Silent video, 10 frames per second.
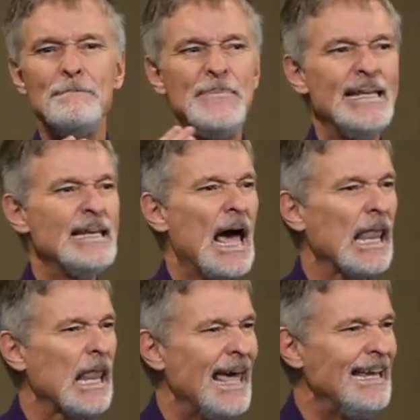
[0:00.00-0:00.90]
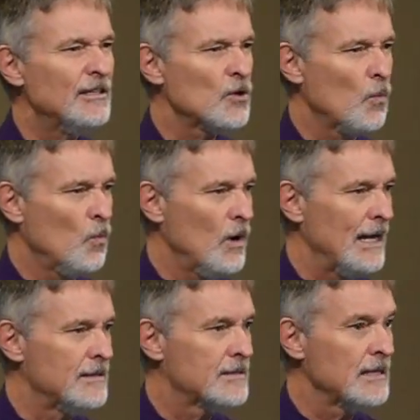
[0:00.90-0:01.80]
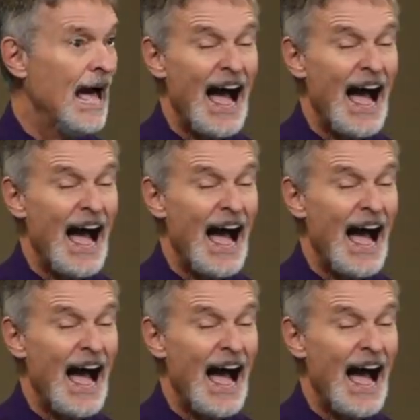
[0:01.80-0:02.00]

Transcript: been late once.